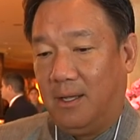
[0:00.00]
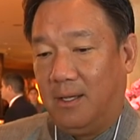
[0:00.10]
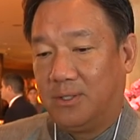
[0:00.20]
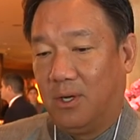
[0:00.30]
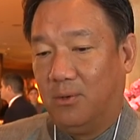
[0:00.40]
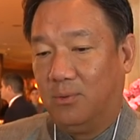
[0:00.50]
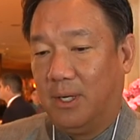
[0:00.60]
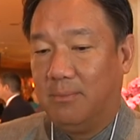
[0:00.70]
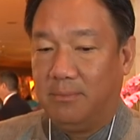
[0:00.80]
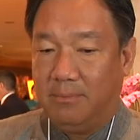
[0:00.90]

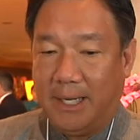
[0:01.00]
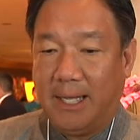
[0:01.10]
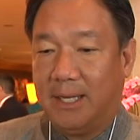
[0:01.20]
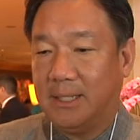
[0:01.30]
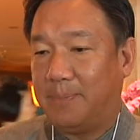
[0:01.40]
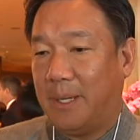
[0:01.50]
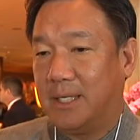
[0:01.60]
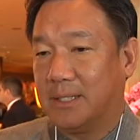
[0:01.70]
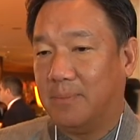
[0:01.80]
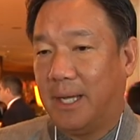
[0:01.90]
So many other
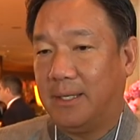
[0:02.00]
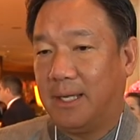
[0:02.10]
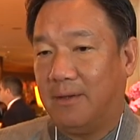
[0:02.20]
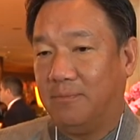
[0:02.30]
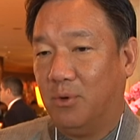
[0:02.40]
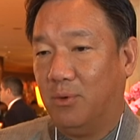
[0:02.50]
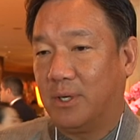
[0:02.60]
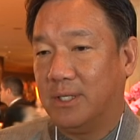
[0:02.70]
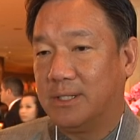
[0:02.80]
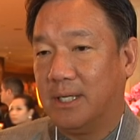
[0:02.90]
speakers might have more
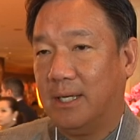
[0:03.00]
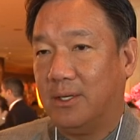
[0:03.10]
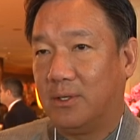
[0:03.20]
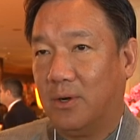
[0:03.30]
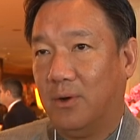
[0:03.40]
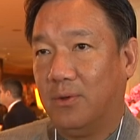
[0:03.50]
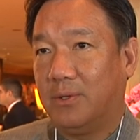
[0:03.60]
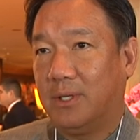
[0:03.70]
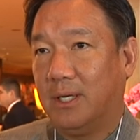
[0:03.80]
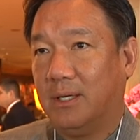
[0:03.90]
concern and
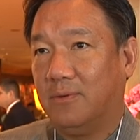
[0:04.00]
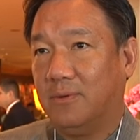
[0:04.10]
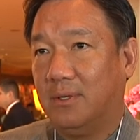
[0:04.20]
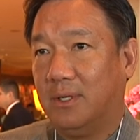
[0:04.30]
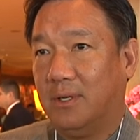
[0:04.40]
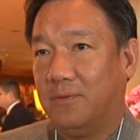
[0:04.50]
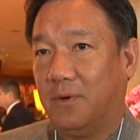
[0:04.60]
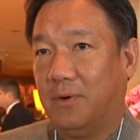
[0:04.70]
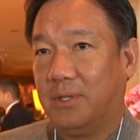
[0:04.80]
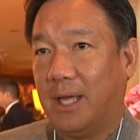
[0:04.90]
growth
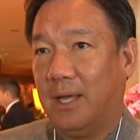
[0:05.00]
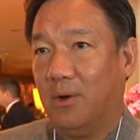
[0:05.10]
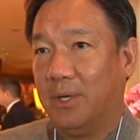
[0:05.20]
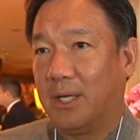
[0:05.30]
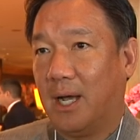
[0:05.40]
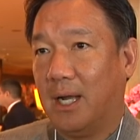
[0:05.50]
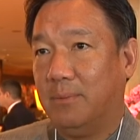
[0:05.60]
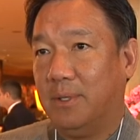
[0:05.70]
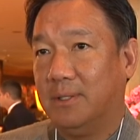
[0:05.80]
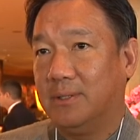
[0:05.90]
for their own
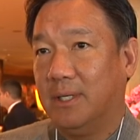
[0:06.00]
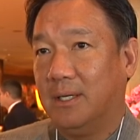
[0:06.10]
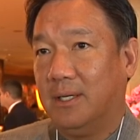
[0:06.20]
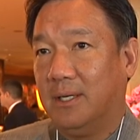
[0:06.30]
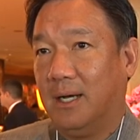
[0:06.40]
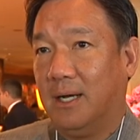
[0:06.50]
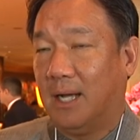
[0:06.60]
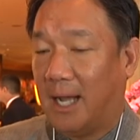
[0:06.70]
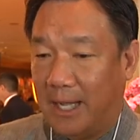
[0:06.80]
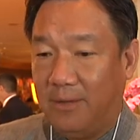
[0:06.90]
economies.
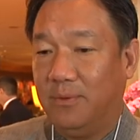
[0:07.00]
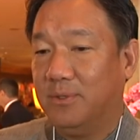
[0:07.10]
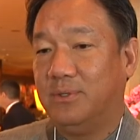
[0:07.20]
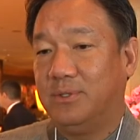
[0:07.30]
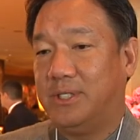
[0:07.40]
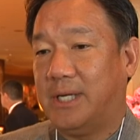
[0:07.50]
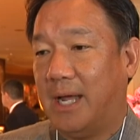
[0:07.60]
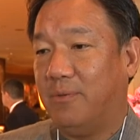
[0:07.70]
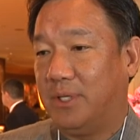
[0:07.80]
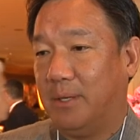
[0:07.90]
I will
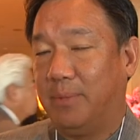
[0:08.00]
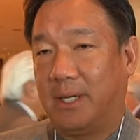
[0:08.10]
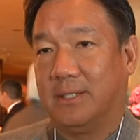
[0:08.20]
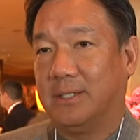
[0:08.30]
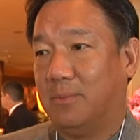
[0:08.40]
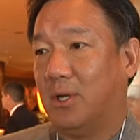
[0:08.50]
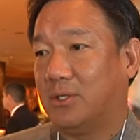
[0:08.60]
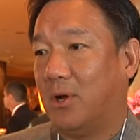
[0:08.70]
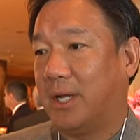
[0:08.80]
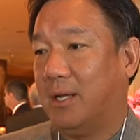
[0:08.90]
share with them because I'm not
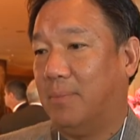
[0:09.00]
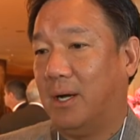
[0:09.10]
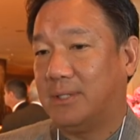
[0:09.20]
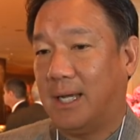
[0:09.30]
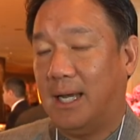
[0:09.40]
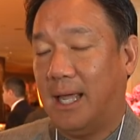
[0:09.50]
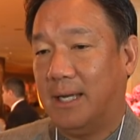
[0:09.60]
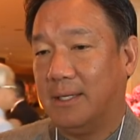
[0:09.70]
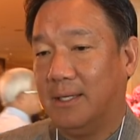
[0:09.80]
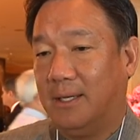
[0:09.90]
talking about
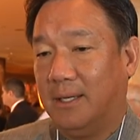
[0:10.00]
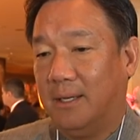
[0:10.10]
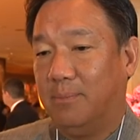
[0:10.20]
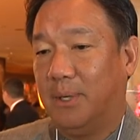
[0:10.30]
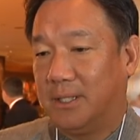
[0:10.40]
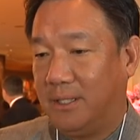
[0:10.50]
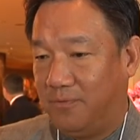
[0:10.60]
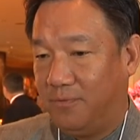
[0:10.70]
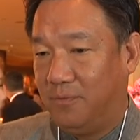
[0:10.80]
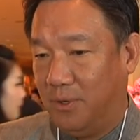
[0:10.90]
Thailand. But if
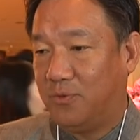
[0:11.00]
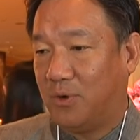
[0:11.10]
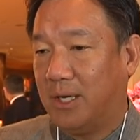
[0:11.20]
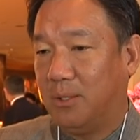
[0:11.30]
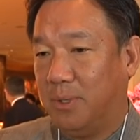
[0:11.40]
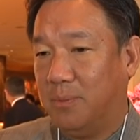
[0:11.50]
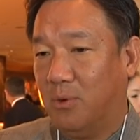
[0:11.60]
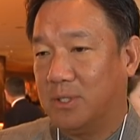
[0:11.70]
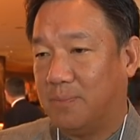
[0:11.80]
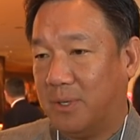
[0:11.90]
we've tried to be
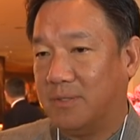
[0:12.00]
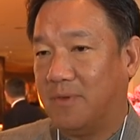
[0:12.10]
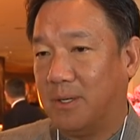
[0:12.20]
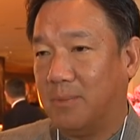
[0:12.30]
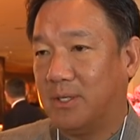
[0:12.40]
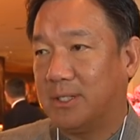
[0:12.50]
more specific about